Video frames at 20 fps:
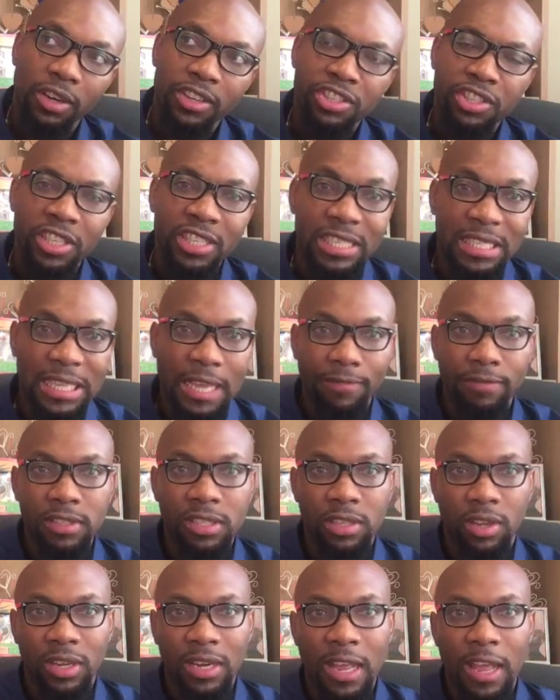she's 7,
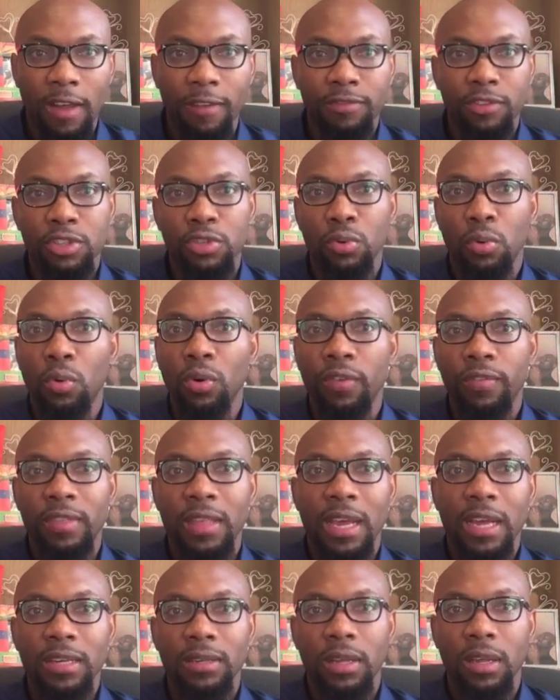so I'm gonna have to do all of
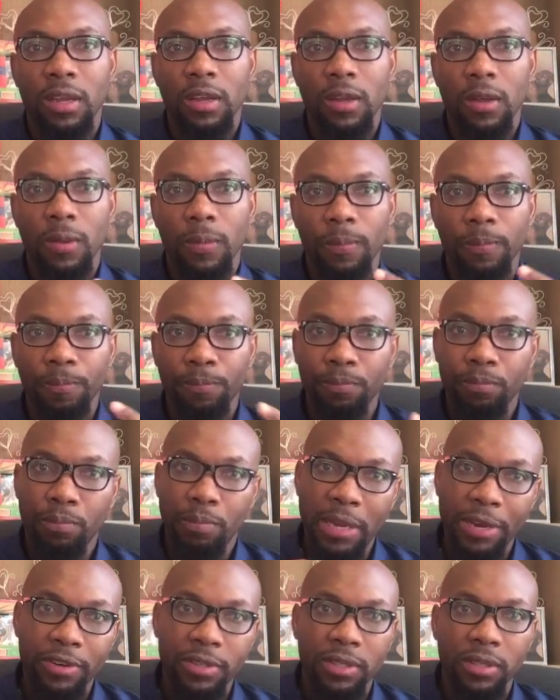that
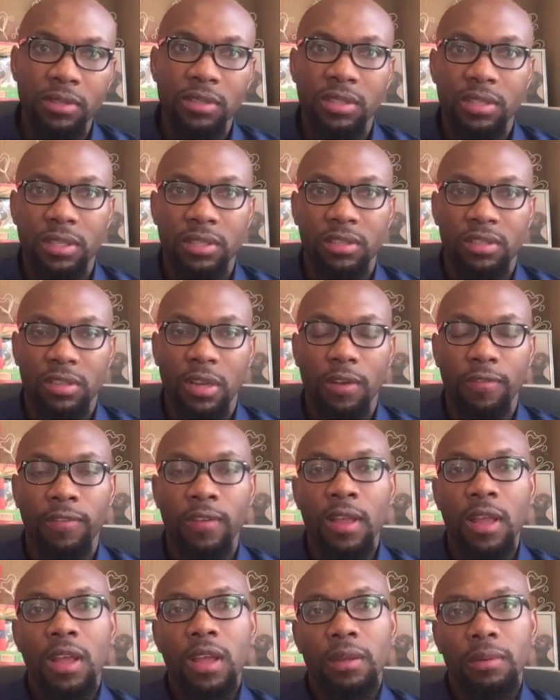parenting stuff,
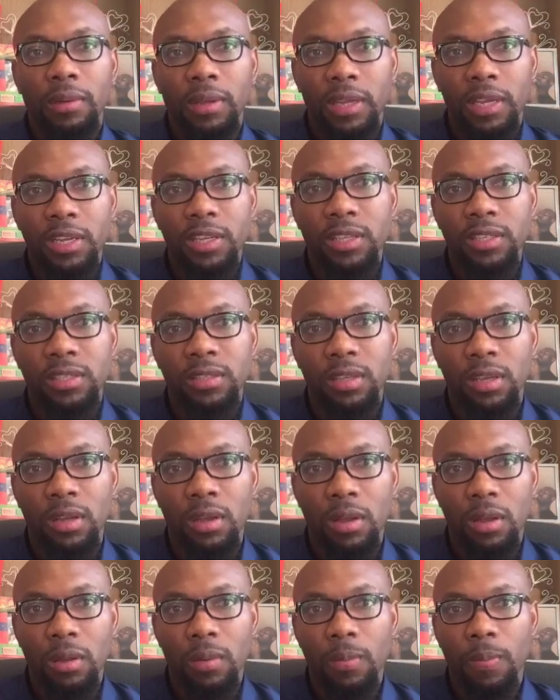because
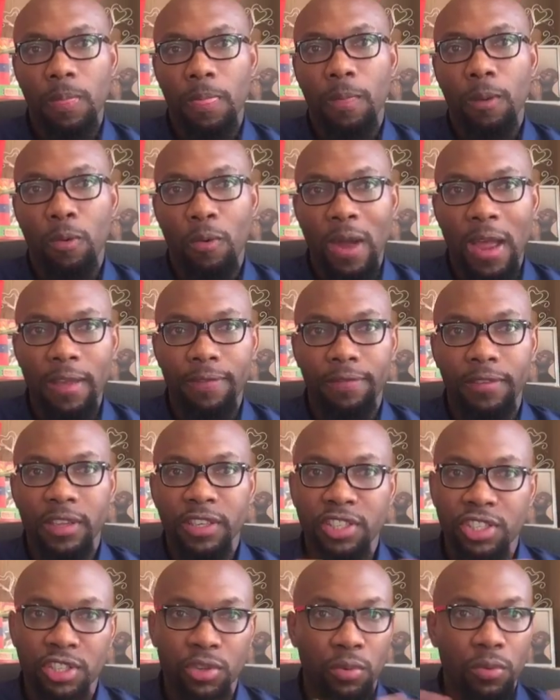wifey,
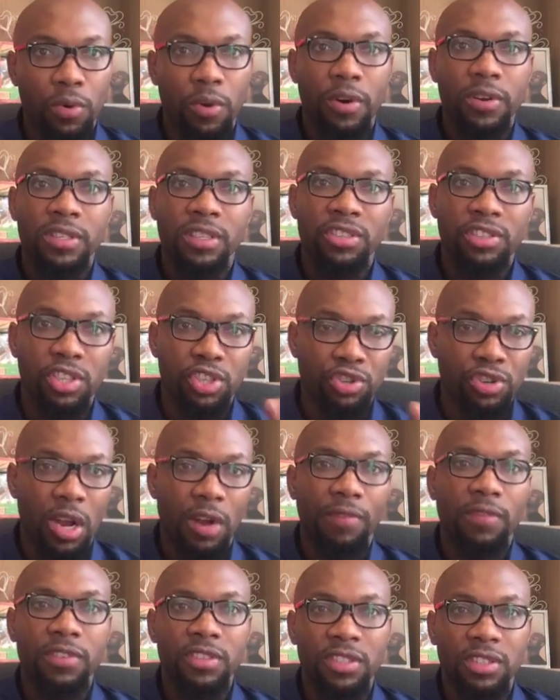she works and she
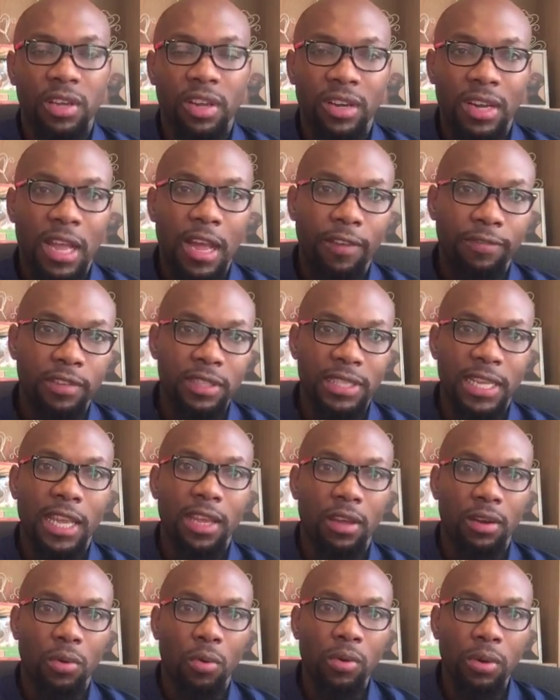travels, so I'm gonna have to
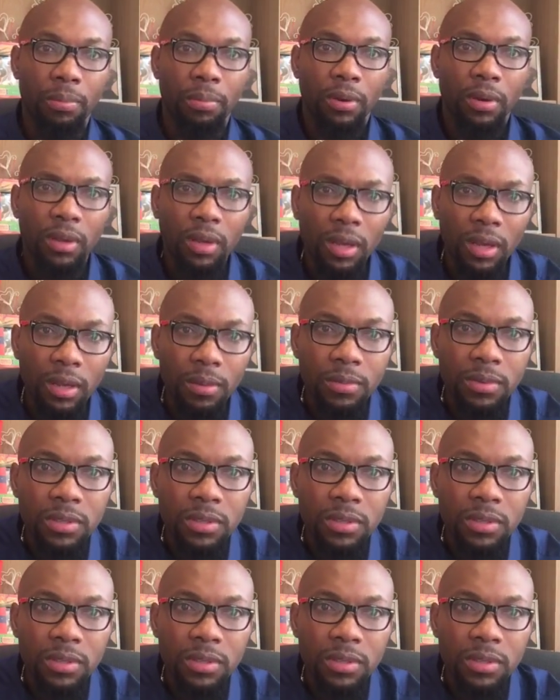take on all the.